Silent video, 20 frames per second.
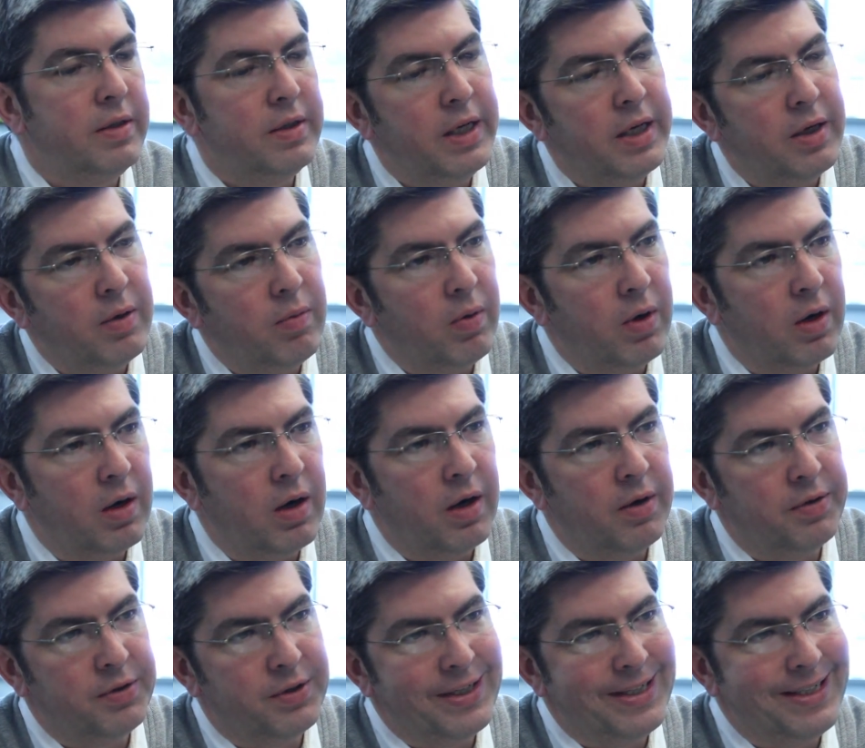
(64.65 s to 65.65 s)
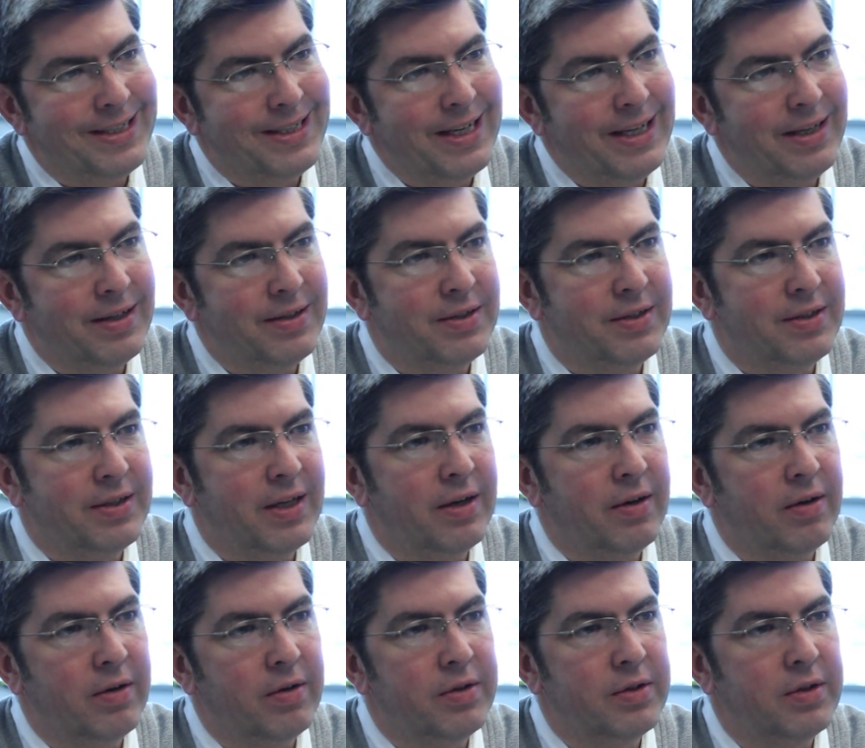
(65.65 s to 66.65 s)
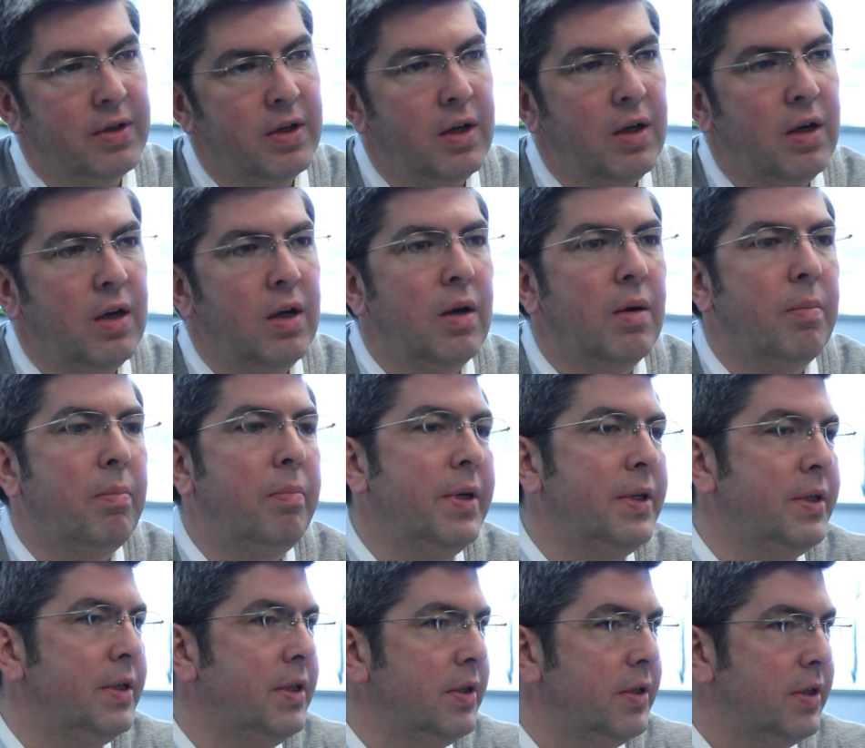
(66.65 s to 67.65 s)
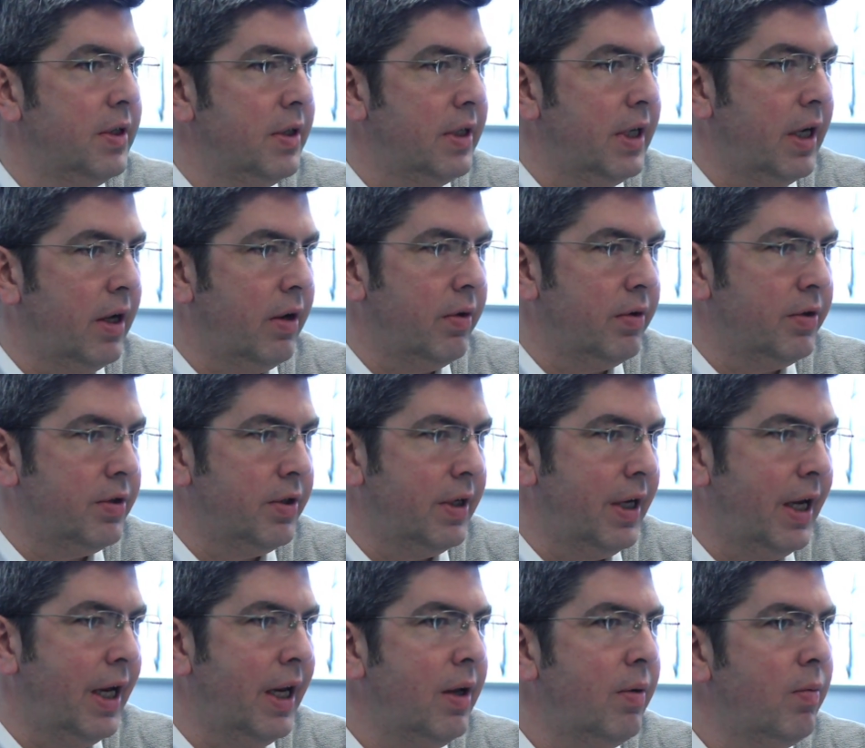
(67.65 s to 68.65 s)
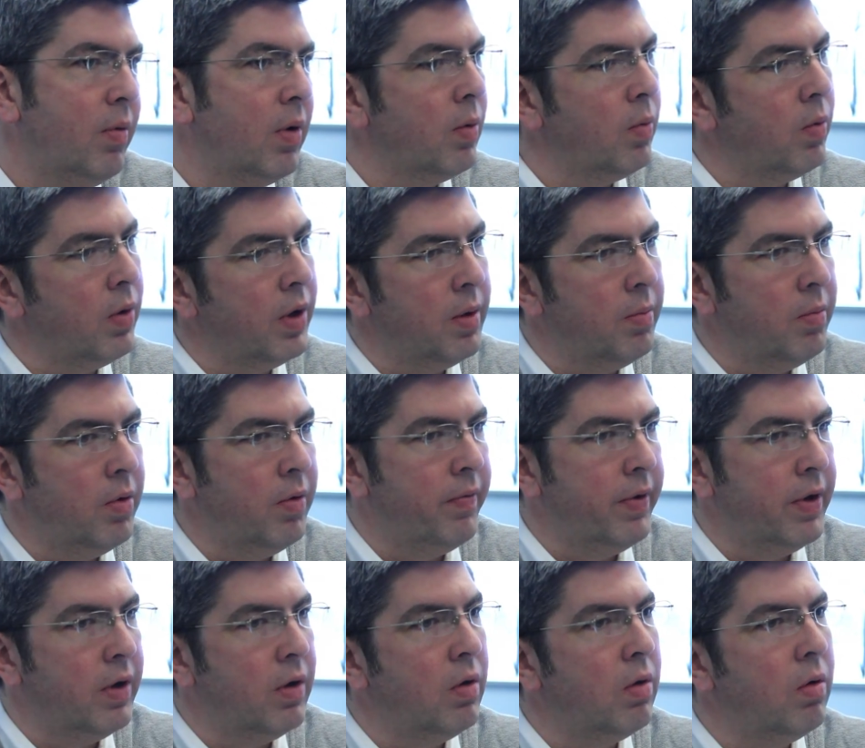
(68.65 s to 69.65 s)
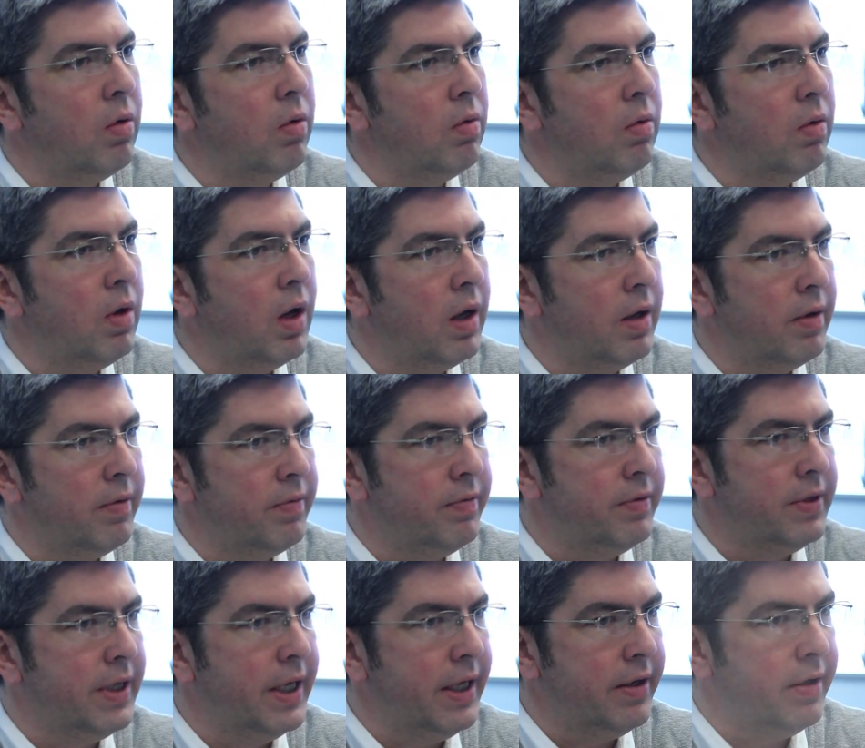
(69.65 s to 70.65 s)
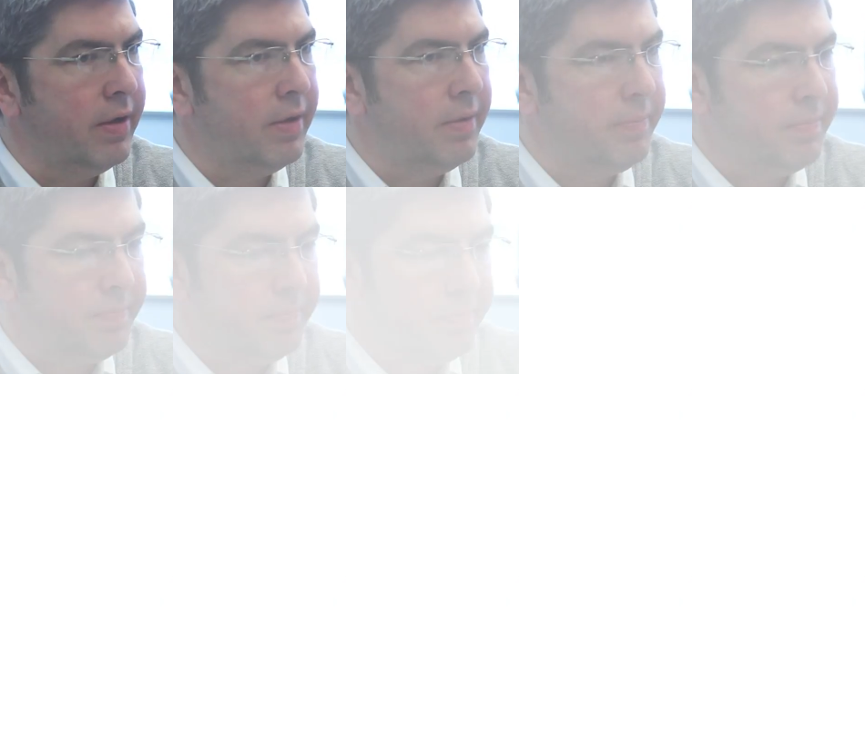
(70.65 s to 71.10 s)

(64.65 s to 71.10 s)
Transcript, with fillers: data warehousing, data centers, business intelligence, anywhere where you're moving a whole lot of data.